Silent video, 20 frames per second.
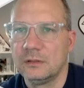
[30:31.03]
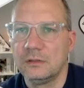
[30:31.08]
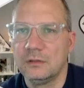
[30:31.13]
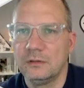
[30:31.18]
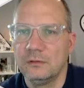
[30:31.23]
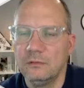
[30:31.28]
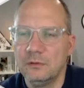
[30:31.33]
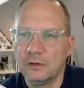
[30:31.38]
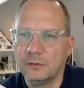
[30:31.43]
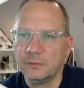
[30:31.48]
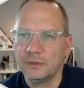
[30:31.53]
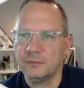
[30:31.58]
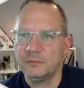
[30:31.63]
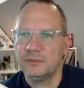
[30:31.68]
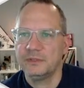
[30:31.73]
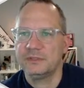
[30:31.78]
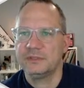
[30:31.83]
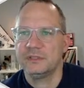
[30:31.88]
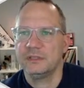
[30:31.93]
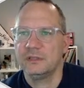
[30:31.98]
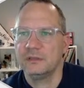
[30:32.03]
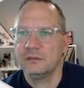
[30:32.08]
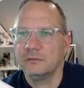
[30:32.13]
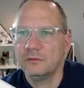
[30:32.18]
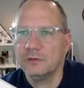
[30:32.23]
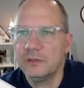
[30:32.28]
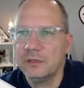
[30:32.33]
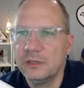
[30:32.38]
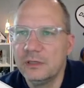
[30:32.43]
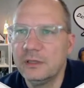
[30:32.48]
What am I missing?
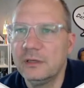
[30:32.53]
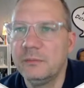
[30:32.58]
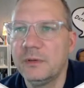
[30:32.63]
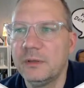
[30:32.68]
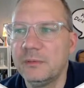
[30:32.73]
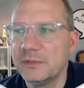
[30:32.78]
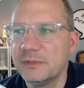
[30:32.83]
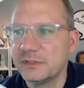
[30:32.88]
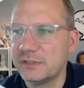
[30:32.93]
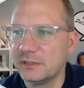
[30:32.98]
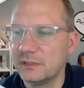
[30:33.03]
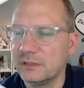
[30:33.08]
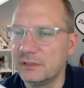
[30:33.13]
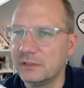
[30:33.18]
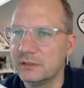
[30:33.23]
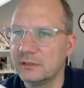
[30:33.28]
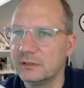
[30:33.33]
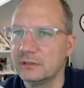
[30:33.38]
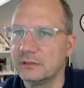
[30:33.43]
What am I missing here?